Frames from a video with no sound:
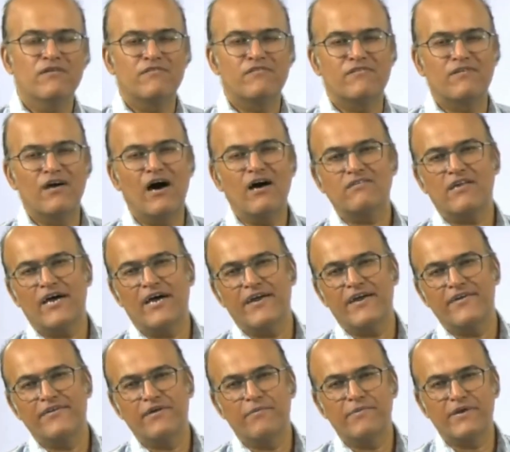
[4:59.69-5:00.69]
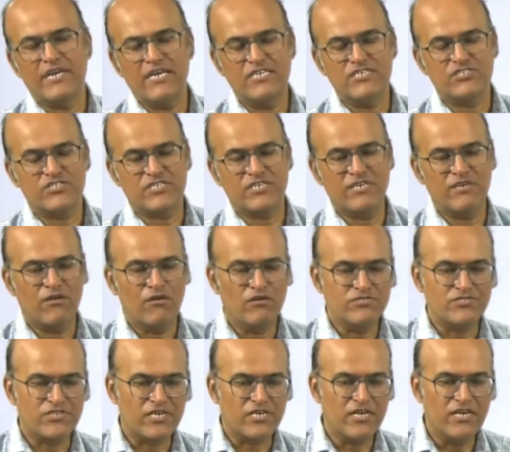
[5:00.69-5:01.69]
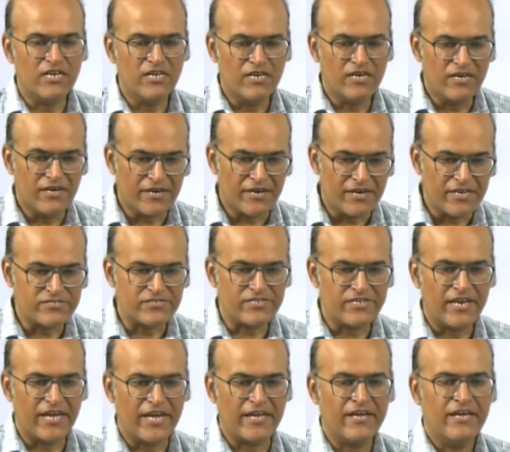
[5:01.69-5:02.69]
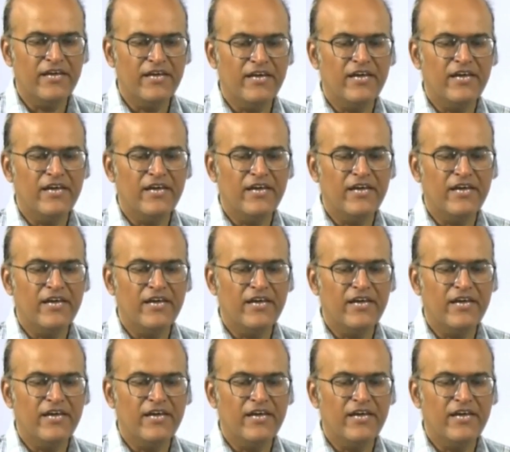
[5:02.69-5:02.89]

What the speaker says: data interpretation and logical reasoning.